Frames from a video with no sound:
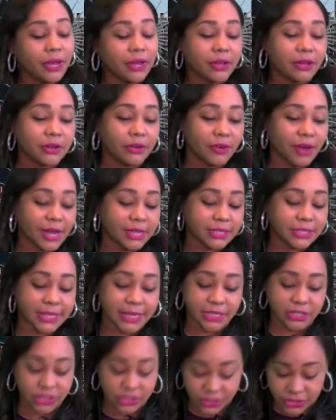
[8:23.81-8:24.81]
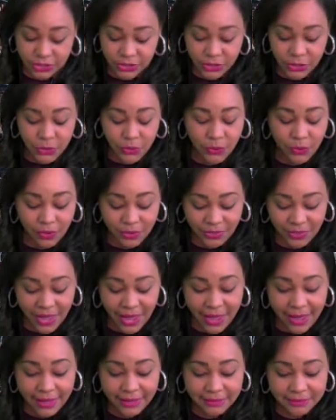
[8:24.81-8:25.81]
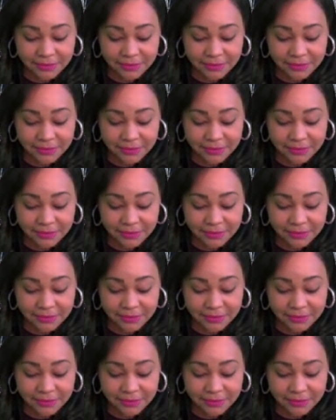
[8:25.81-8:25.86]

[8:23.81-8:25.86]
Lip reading: and congratulations to you on that.